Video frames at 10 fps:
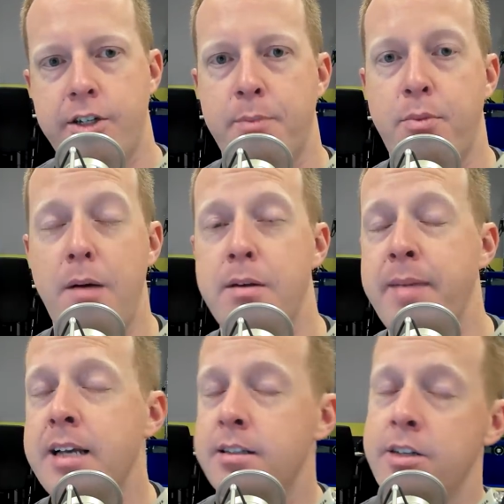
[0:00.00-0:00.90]
that it probably
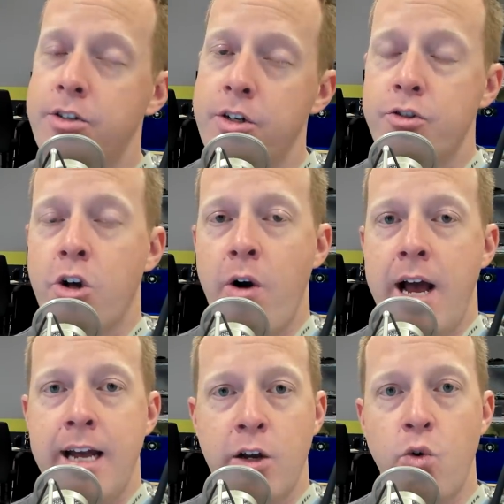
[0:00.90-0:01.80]
makes sense just to go
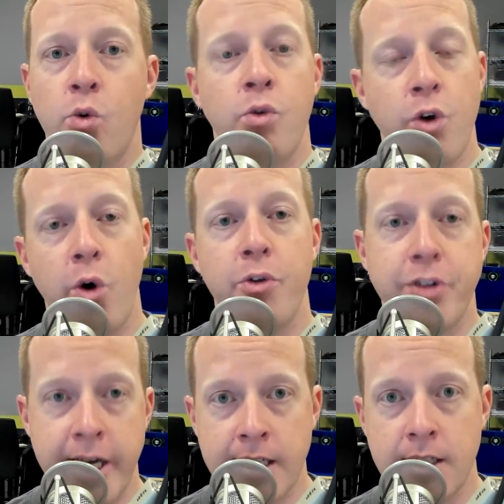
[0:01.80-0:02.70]
ahead and cool the whole
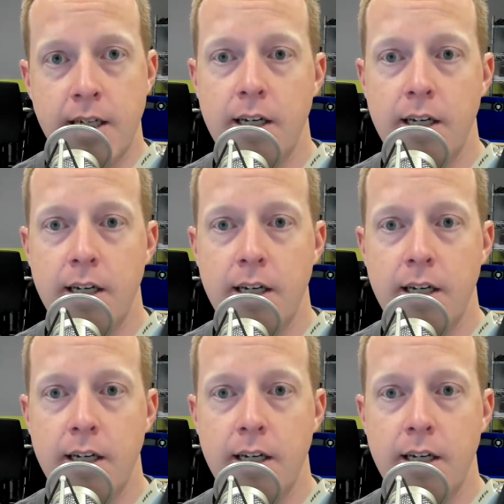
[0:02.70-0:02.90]
thing